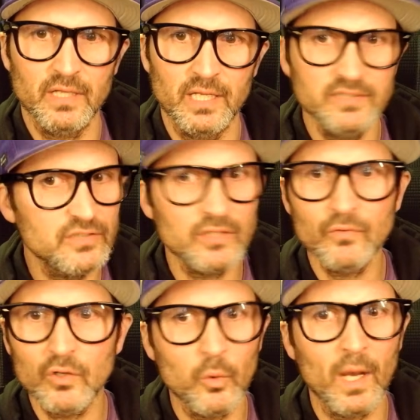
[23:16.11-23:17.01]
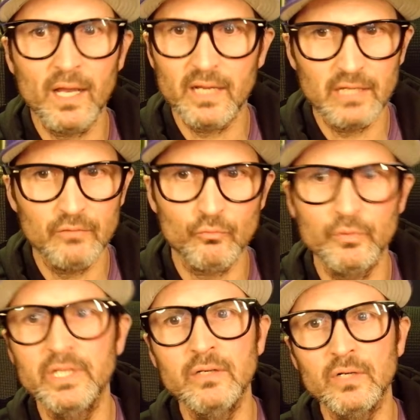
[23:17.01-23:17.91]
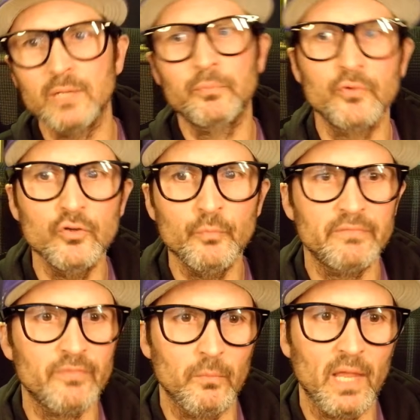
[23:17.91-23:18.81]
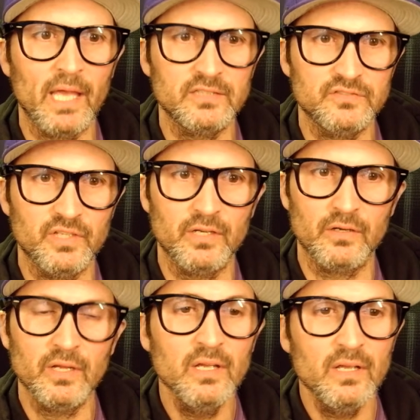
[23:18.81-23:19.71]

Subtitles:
it's going to require a real improvement from last year